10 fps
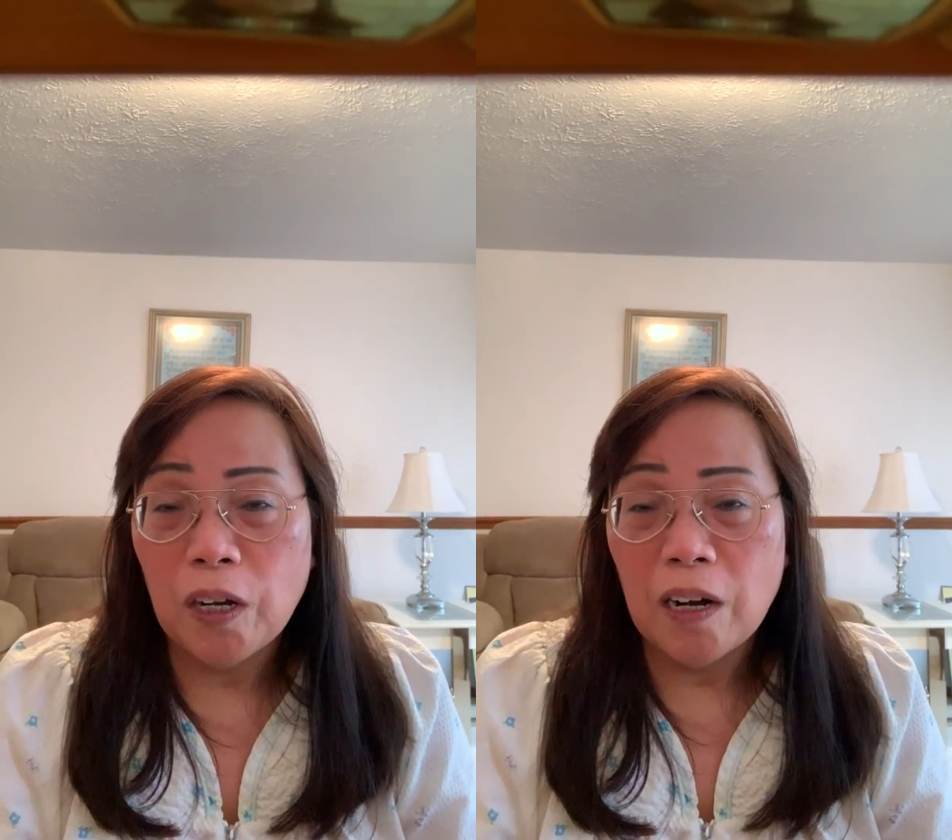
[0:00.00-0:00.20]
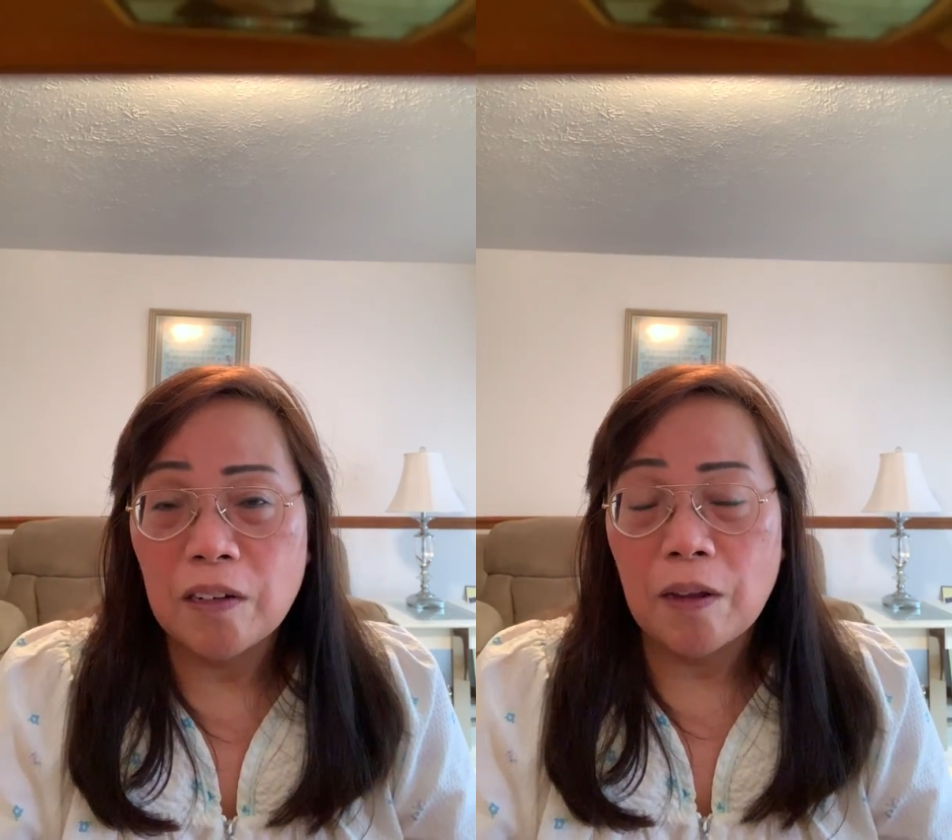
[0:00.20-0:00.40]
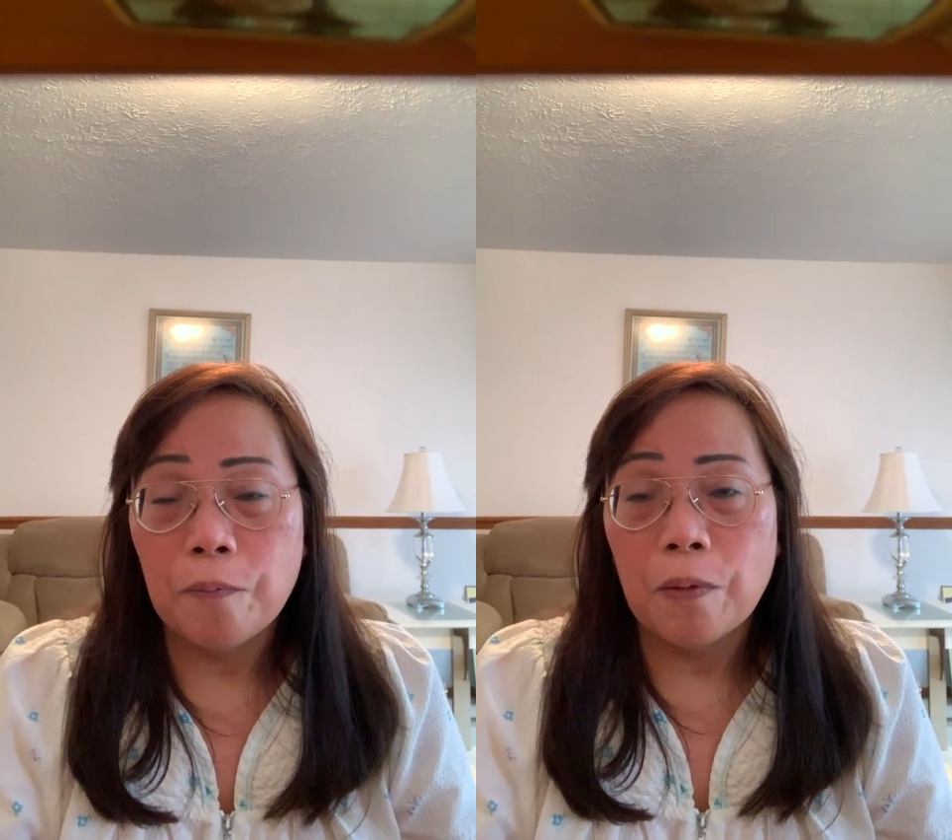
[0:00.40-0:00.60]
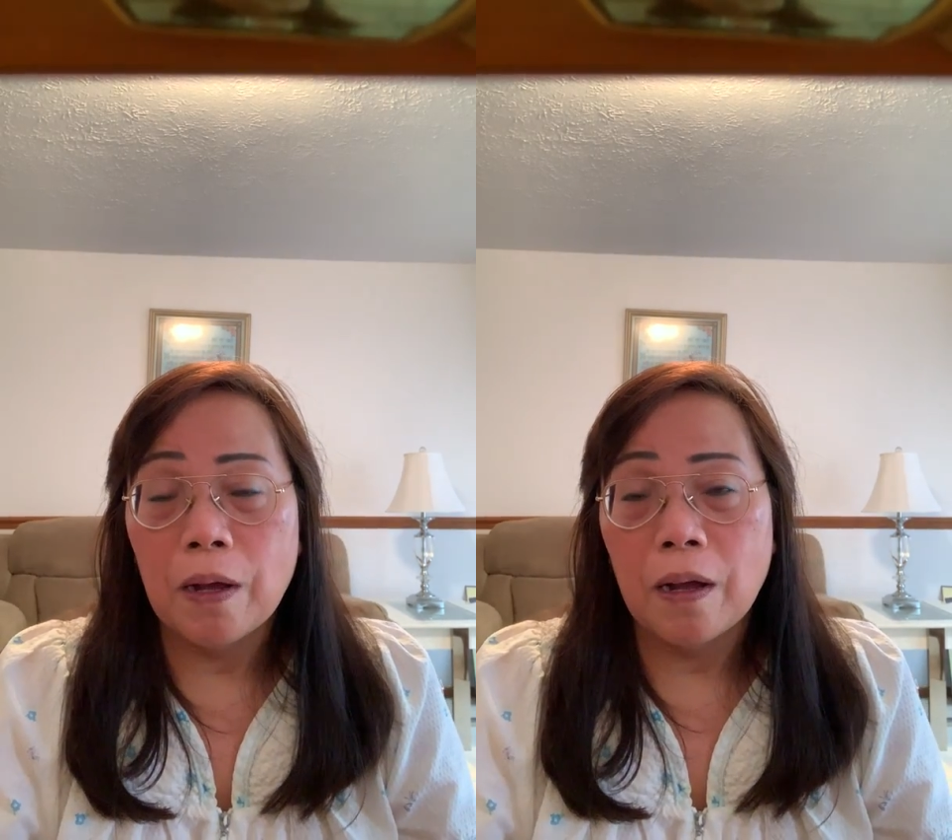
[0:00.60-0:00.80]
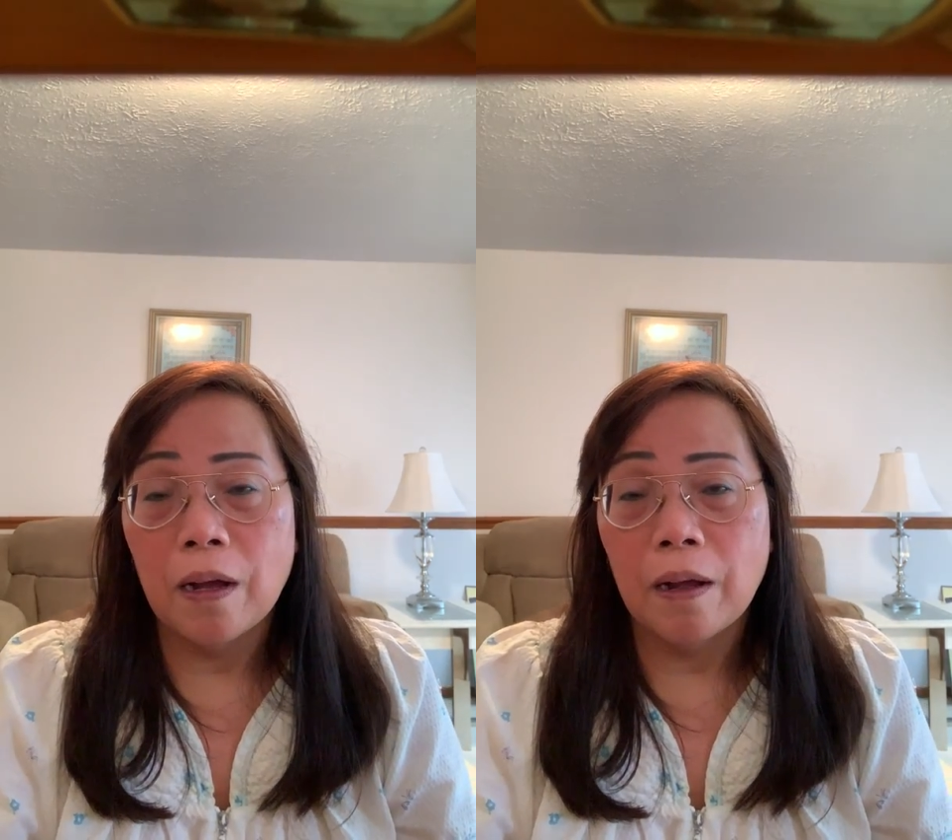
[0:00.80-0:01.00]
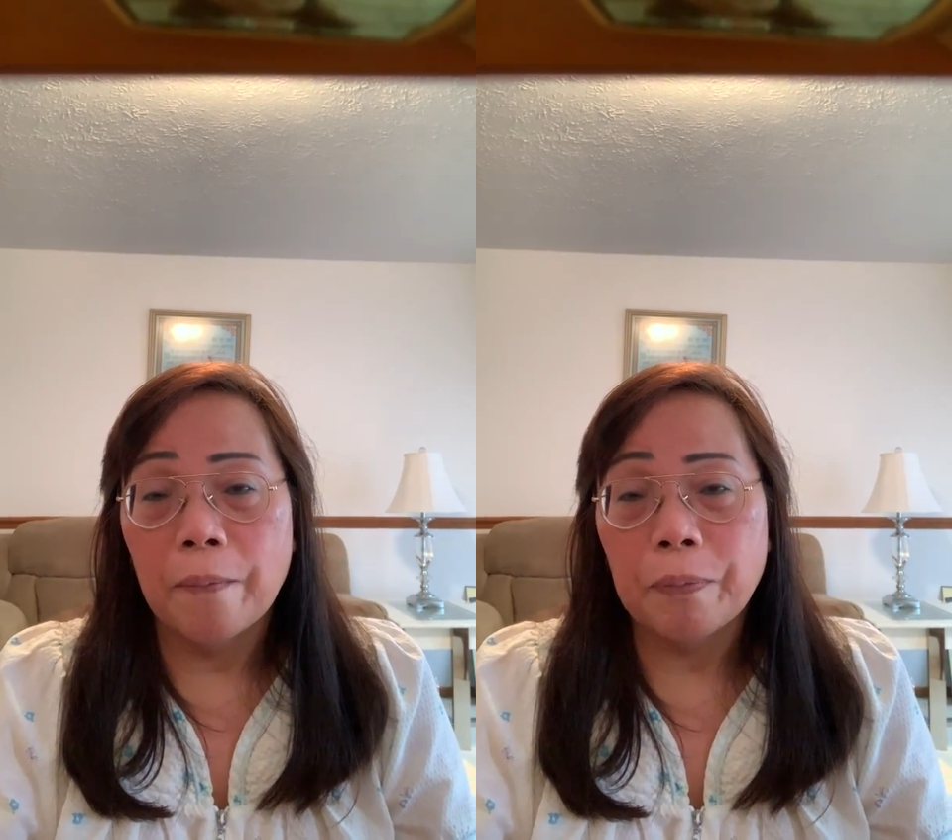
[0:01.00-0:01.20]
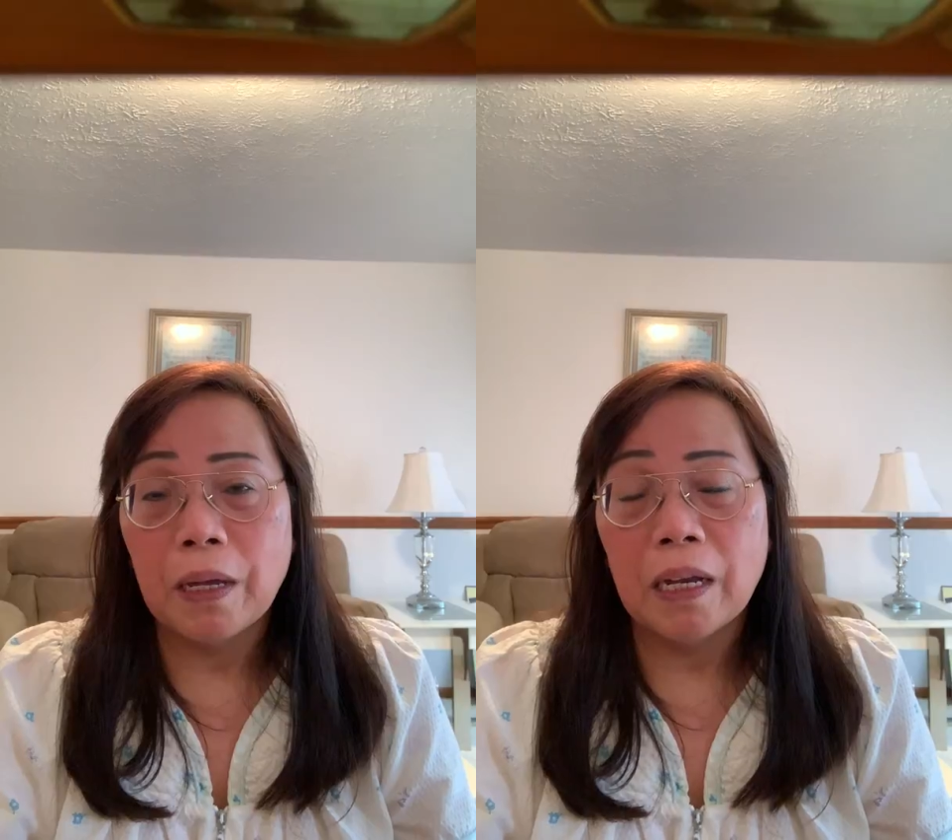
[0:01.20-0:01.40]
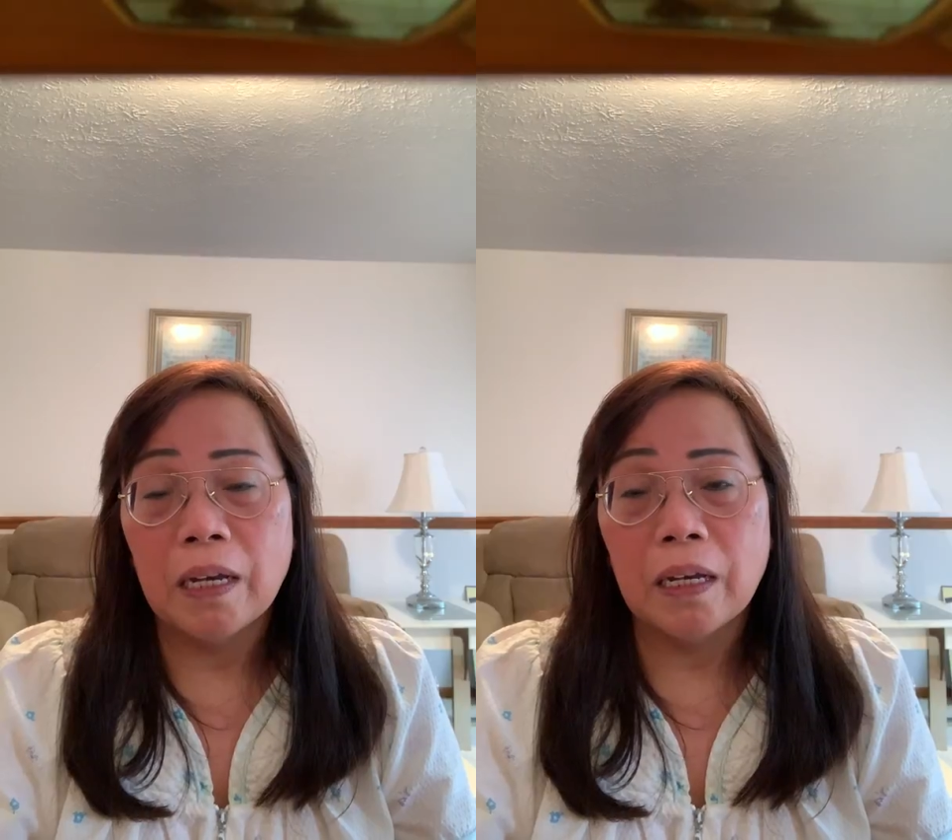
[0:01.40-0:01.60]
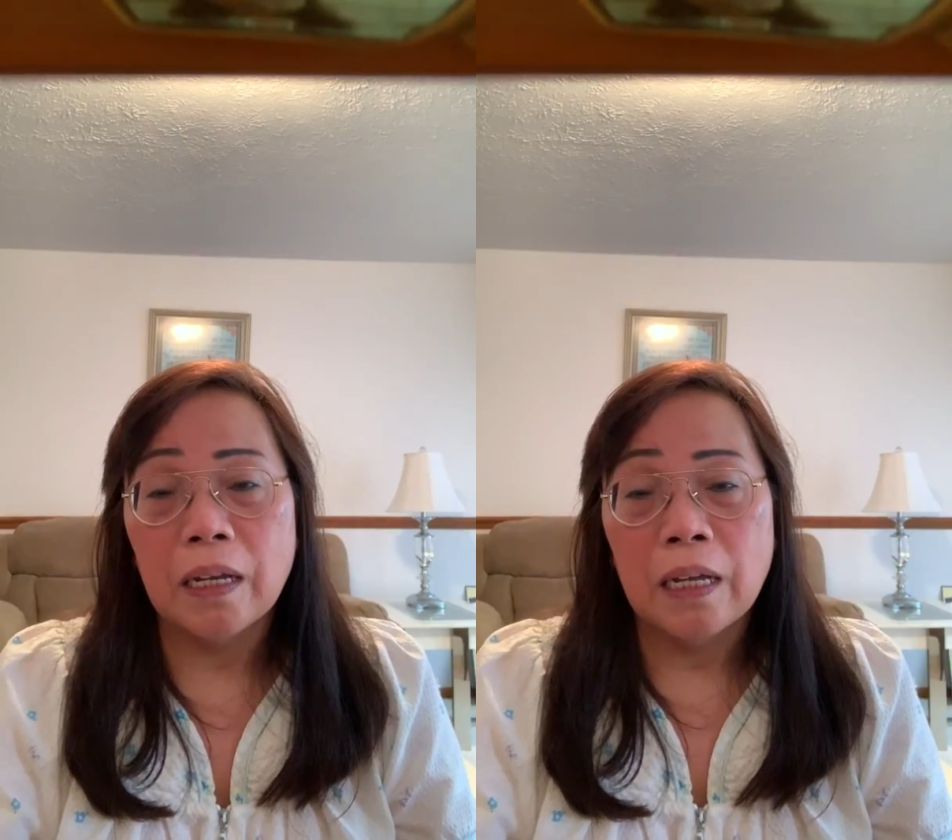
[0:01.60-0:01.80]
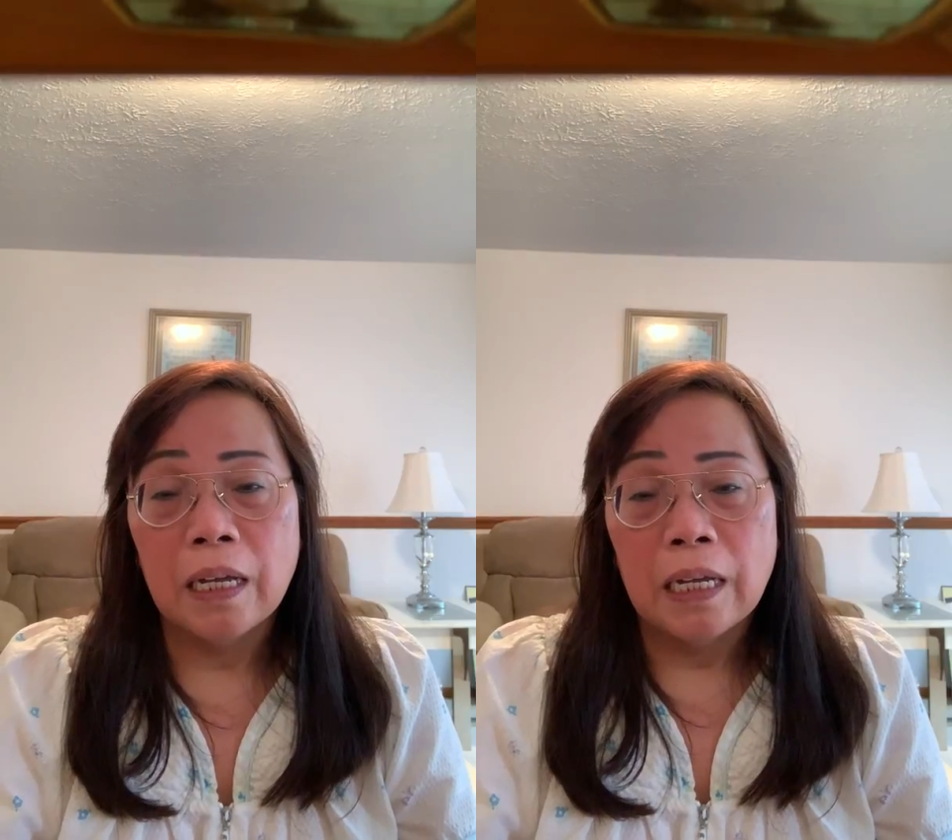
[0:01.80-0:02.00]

and